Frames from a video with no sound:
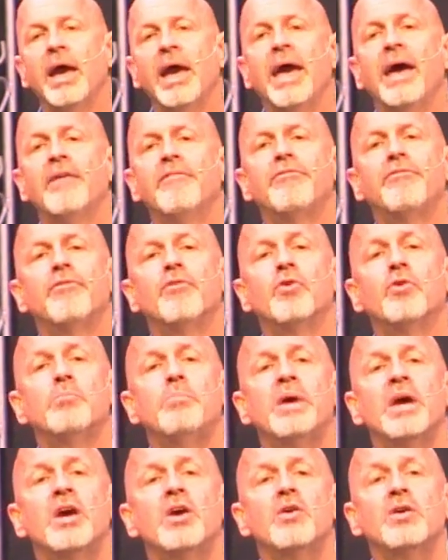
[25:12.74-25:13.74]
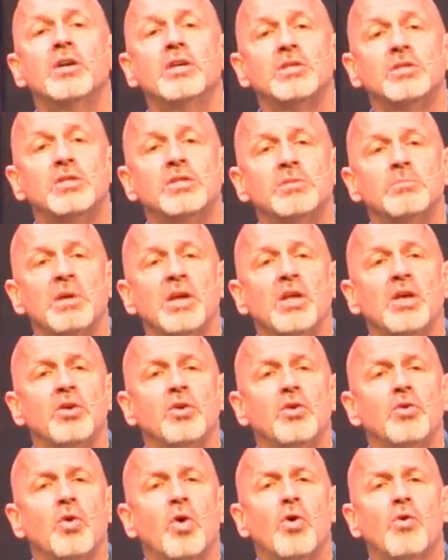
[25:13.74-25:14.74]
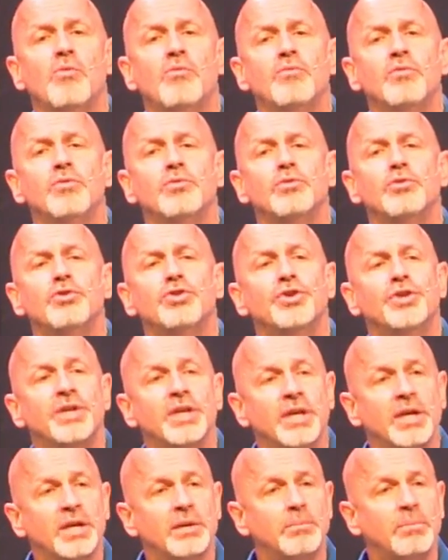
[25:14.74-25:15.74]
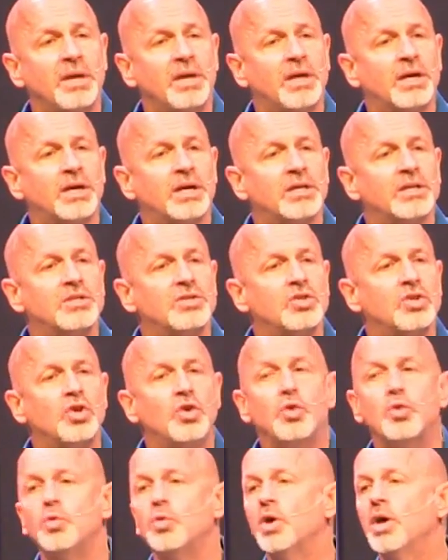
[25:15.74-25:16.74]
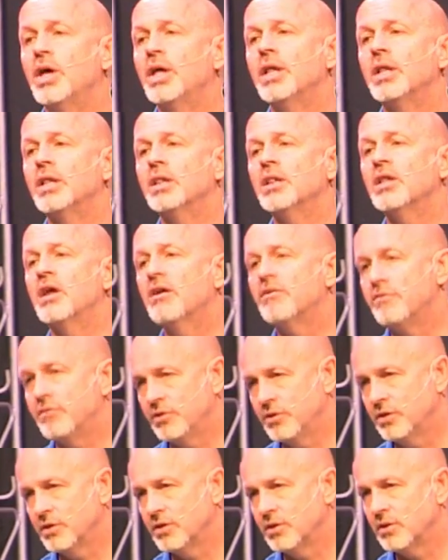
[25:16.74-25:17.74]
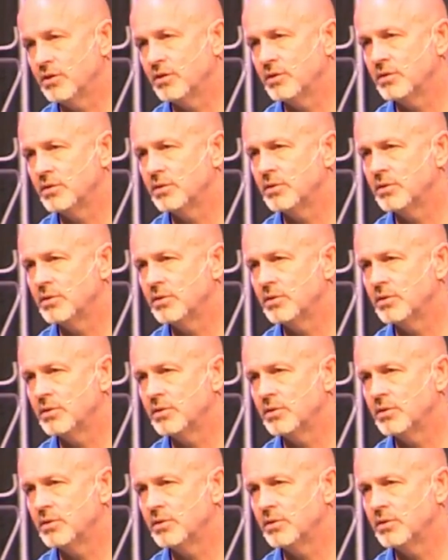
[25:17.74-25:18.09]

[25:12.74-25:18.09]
have forbearance, meaning you overlook it because you love her.